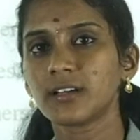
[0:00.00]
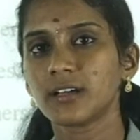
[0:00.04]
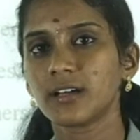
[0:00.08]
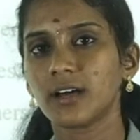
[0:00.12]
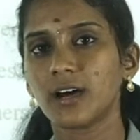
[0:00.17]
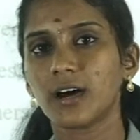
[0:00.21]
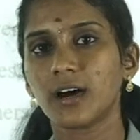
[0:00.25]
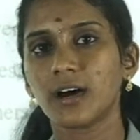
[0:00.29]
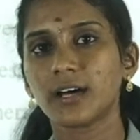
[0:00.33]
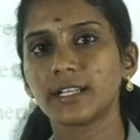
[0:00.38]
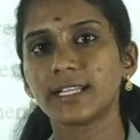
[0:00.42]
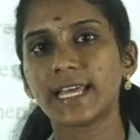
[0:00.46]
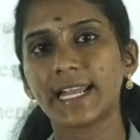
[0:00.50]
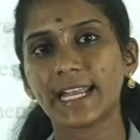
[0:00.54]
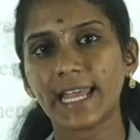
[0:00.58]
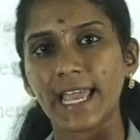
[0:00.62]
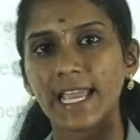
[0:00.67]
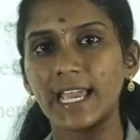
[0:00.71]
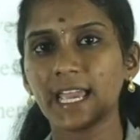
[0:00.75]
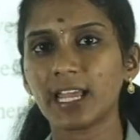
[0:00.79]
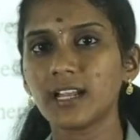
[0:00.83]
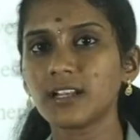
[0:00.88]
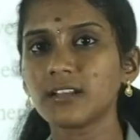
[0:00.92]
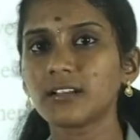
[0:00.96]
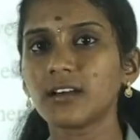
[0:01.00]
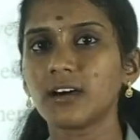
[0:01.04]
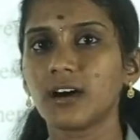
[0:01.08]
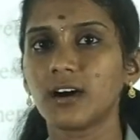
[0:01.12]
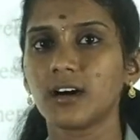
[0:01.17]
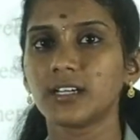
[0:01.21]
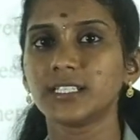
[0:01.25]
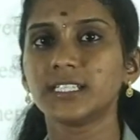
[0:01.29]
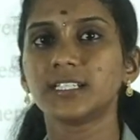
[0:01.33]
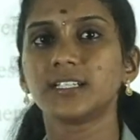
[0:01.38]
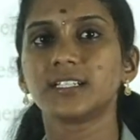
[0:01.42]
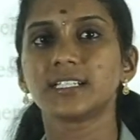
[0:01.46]
then again
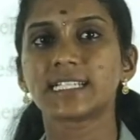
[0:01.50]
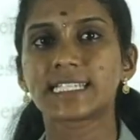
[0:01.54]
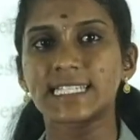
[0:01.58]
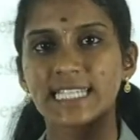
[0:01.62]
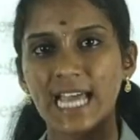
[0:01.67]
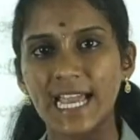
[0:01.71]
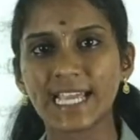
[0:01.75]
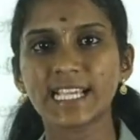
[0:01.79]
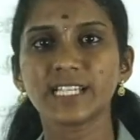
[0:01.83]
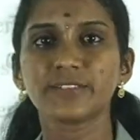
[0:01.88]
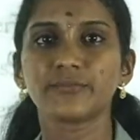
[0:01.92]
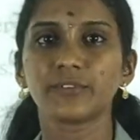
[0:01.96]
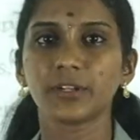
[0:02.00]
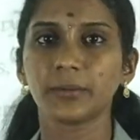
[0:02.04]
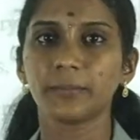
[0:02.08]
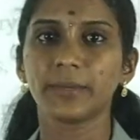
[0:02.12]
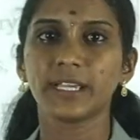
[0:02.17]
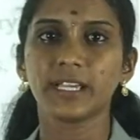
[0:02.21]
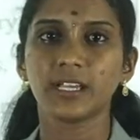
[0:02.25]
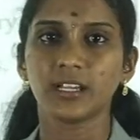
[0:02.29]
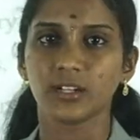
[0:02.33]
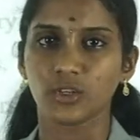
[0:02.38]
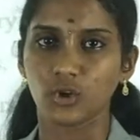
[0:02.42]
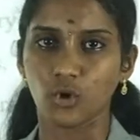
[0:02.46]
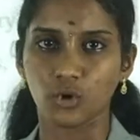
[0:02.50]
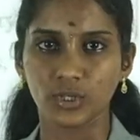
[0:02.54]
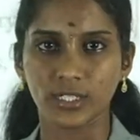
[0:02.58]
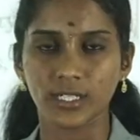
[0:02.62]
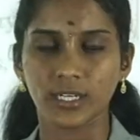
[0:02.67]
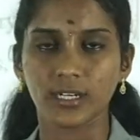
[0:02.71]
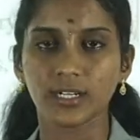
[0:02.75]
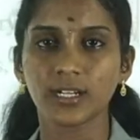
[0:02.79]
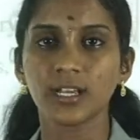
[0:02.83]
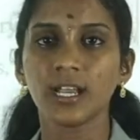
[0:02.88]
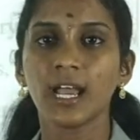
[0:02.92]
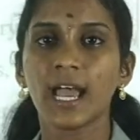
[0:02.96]
the size will be
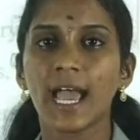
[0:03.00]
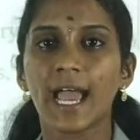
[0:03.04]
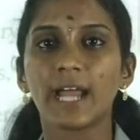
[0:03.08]
noted,